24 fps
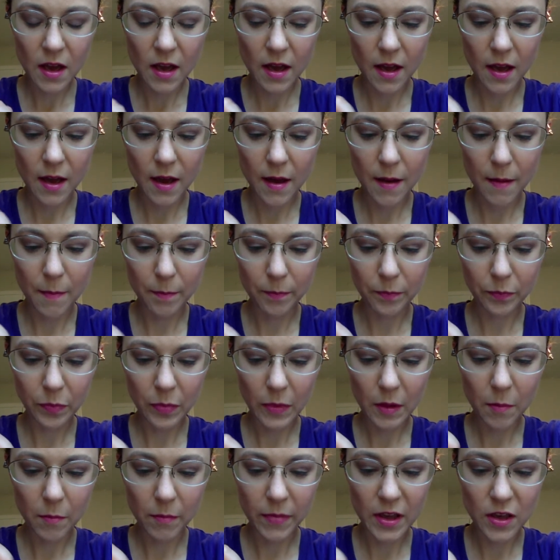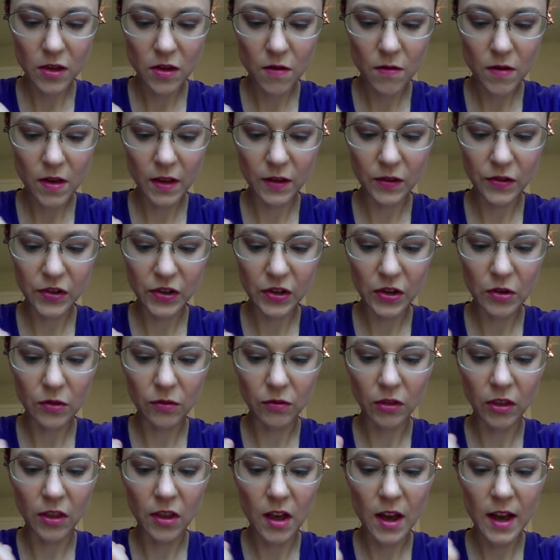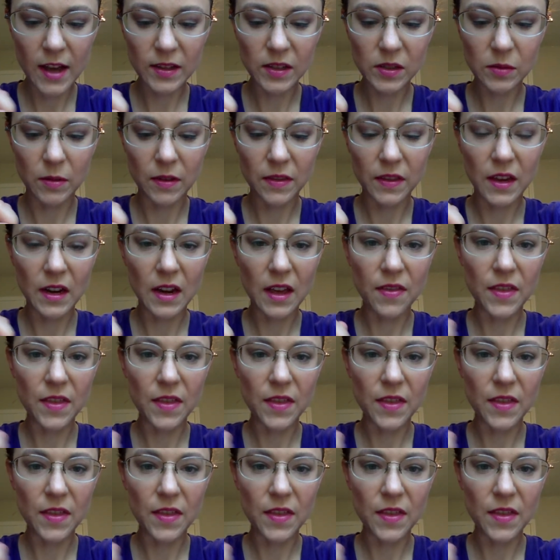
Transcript: but you can do lots with it.